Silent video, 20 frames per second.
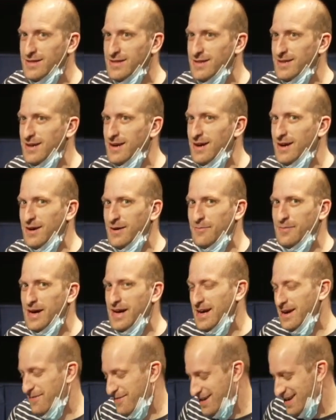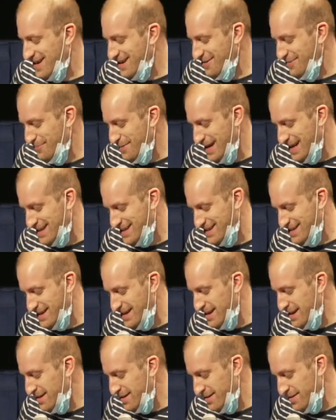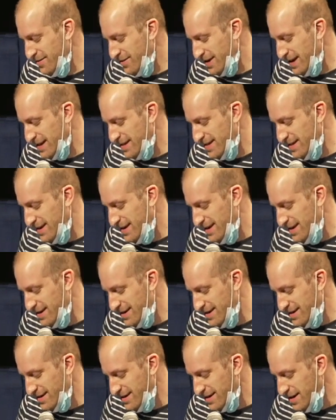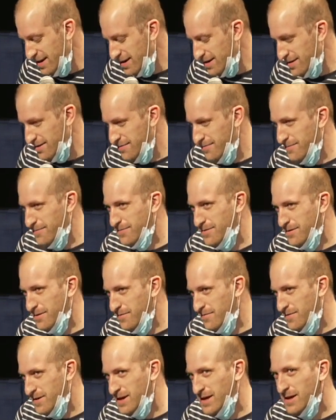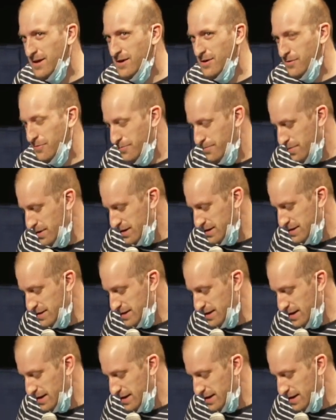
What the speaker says: I have to go back and look at the video, but